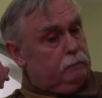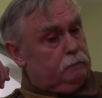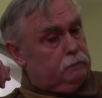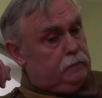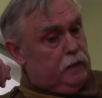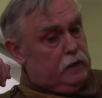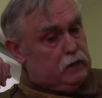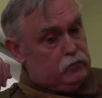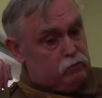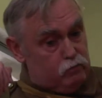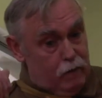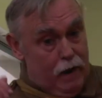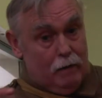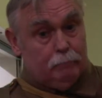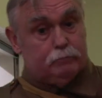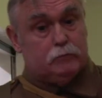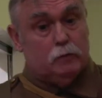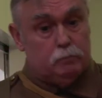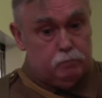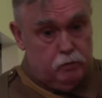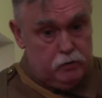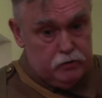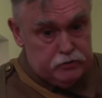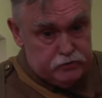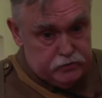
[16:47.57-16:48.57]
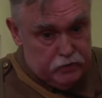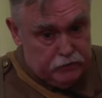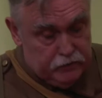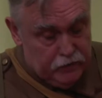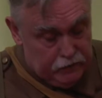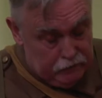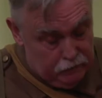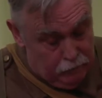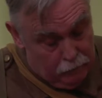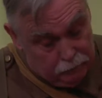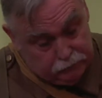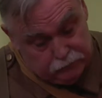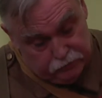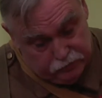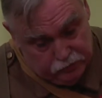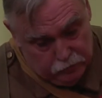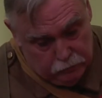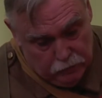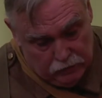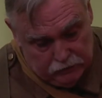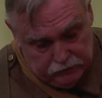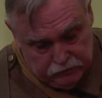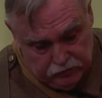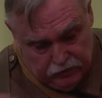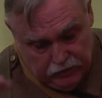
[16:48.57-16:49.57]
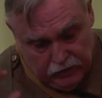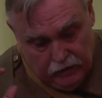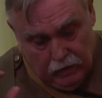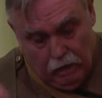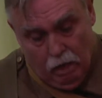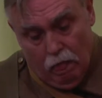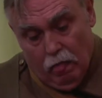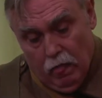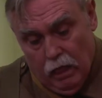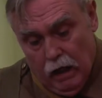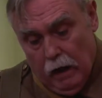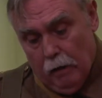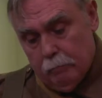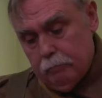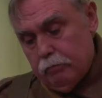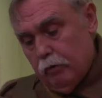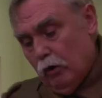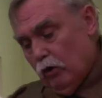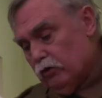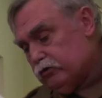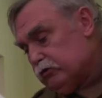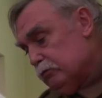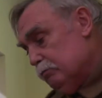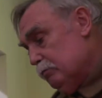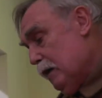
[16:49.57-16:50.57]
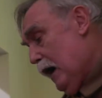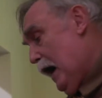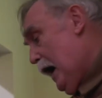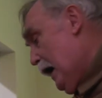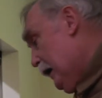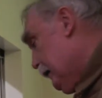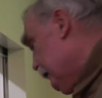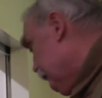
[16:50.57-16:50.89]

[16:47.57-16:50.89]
They grabbed the prisoner, they grabbed two actually, and brought him back.